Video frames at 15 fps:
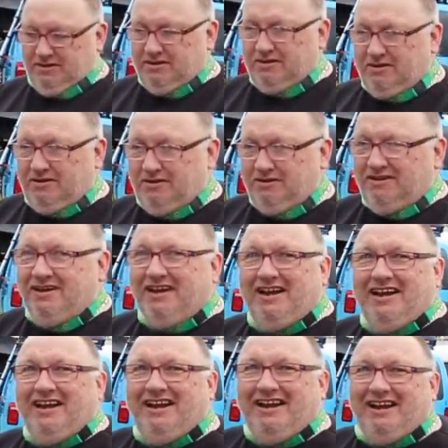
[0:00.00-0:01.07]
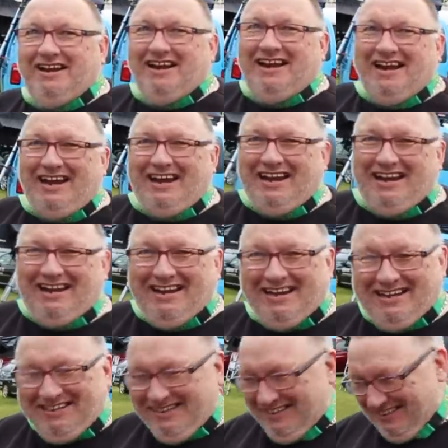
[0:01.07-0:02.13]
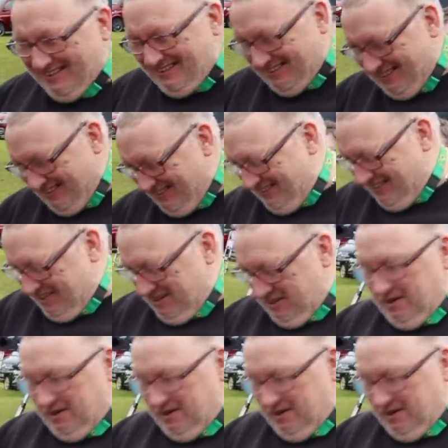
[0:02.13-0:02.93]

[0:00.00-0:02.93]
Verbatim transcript: dog, unfortunately. No. But you've got a wife,